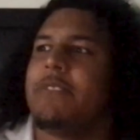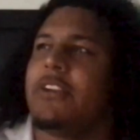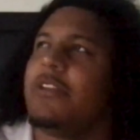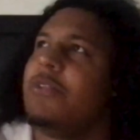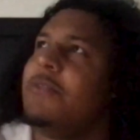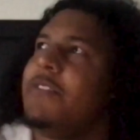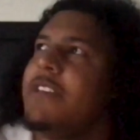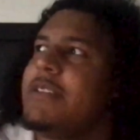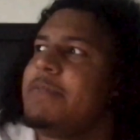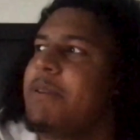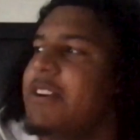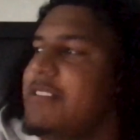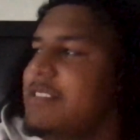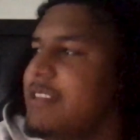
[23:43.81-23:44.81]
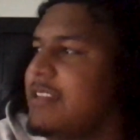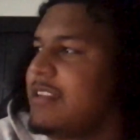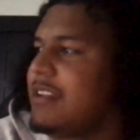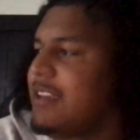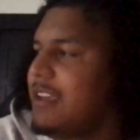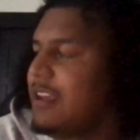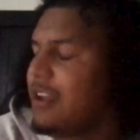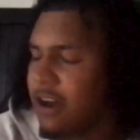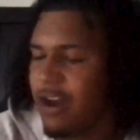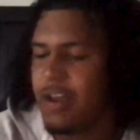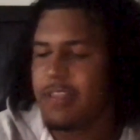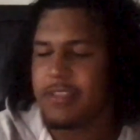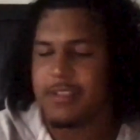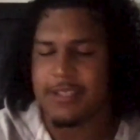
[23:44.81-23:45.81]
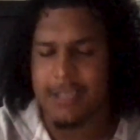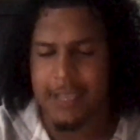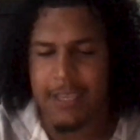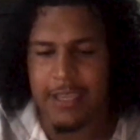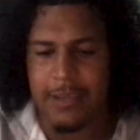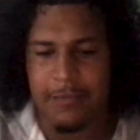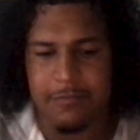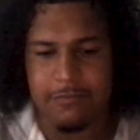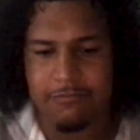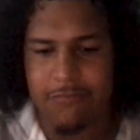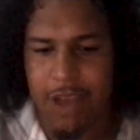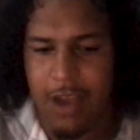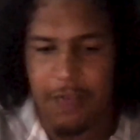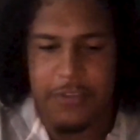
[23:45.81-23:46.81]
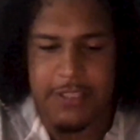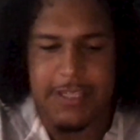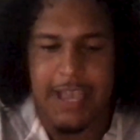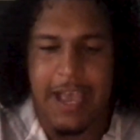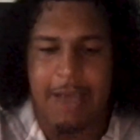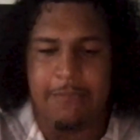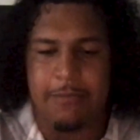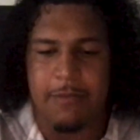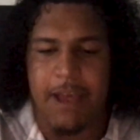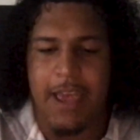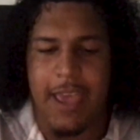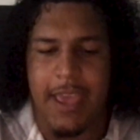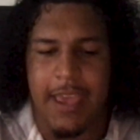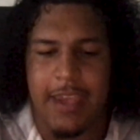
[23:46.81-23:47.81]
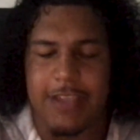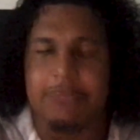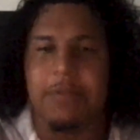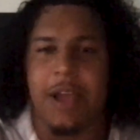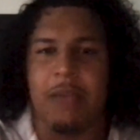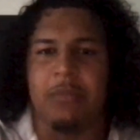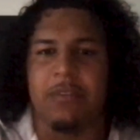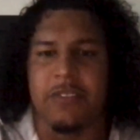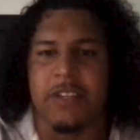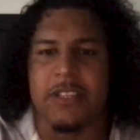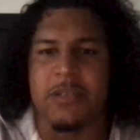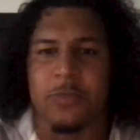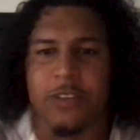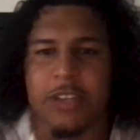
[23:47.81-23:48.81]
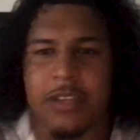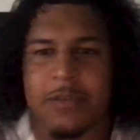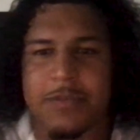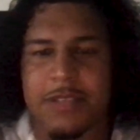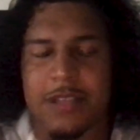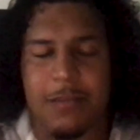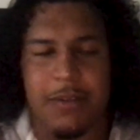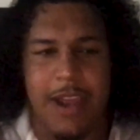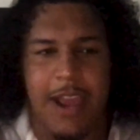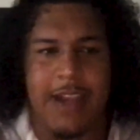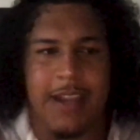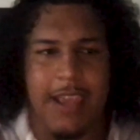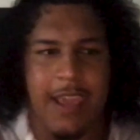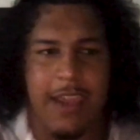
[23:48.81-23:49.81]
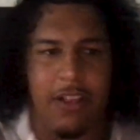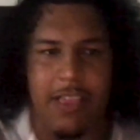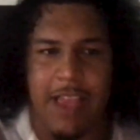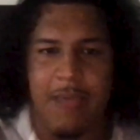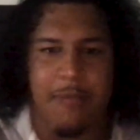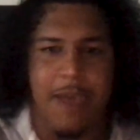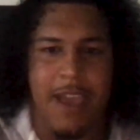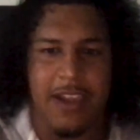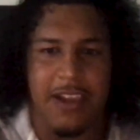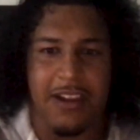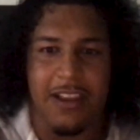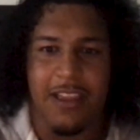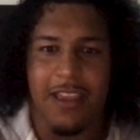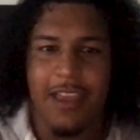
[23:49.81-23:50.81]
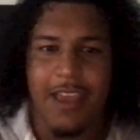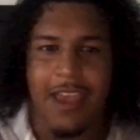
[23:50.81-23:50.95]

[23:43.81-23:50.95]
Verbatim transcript: the goofiest person on the team off the top of my head is probably Vince Williams, number 98, our mm, linebacker. Okay.